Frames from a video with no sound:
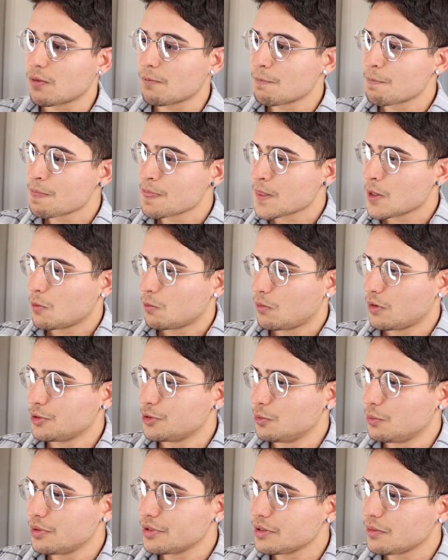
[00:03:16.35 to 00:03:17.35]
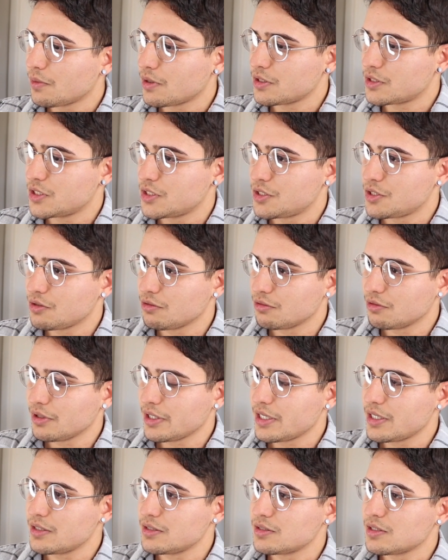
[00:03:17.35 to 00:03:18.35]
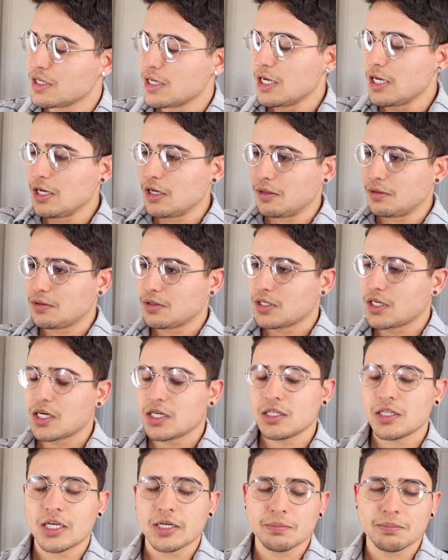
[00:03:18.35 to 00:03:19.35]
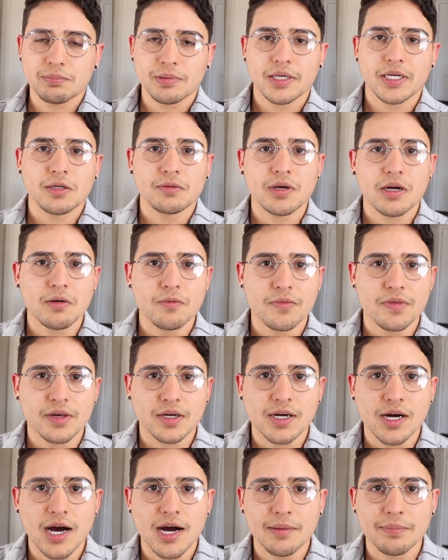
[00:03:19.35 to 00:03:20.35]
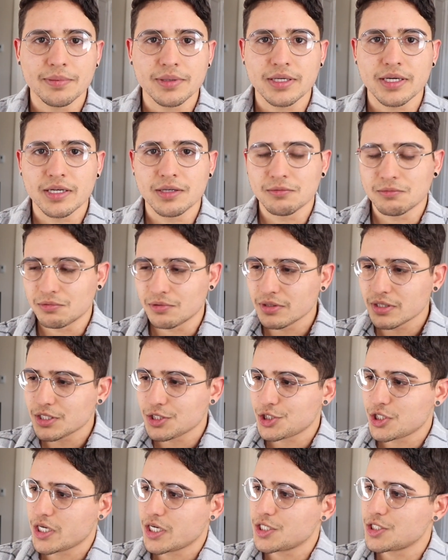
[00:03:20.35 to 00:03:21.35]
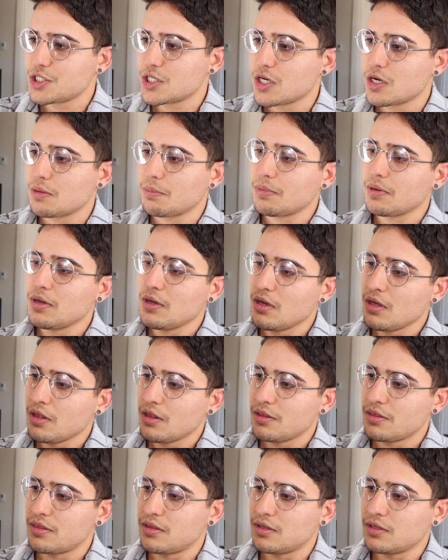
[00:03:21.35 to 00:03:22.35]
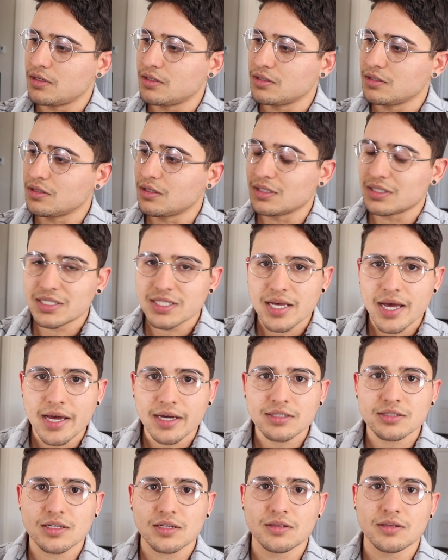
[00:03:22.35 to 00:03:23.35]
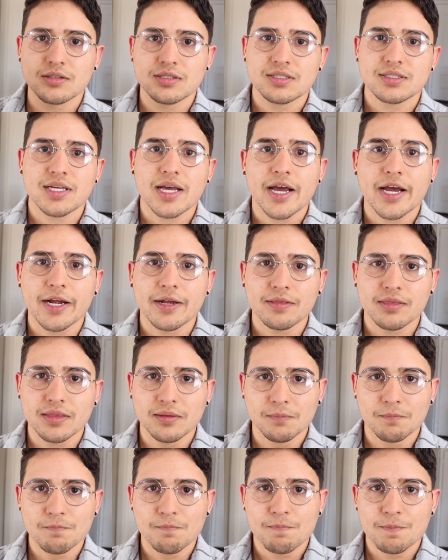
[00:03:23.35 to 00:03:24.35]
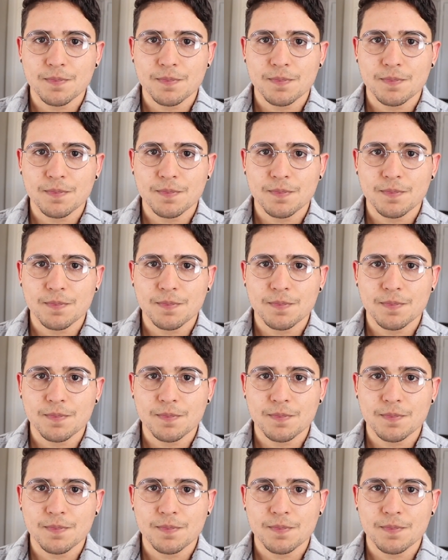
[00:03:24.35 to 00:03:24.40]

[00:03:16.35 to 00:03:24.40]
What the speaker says: So what we really want to do is kind of play around with the copy and really change up the text on the site